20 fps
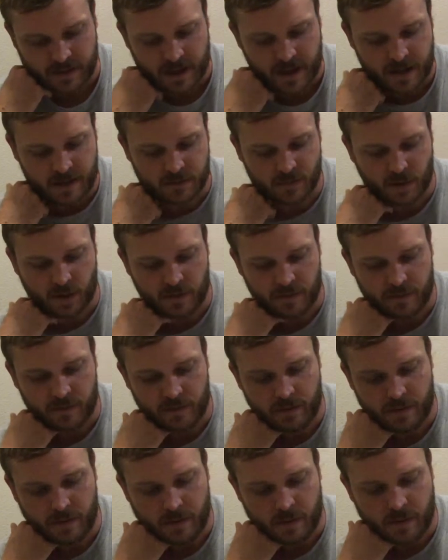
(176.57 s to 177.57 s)
Asimov.
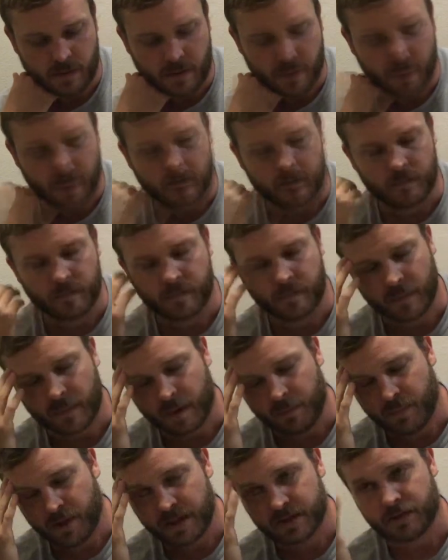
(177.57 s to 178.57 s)

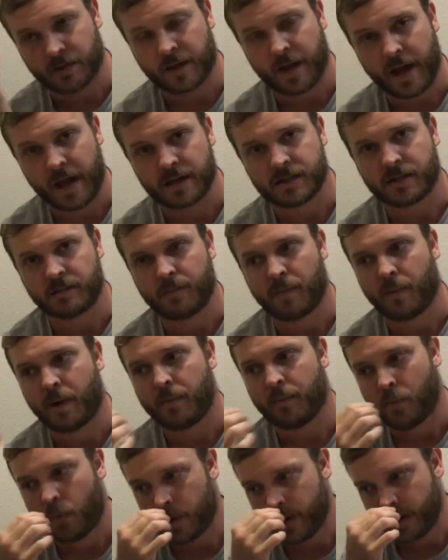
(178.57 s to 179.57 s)
I'm being sarcastic, but my
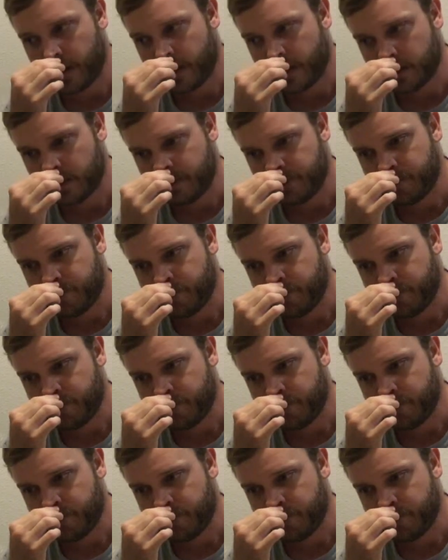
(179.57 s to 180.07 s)
point is,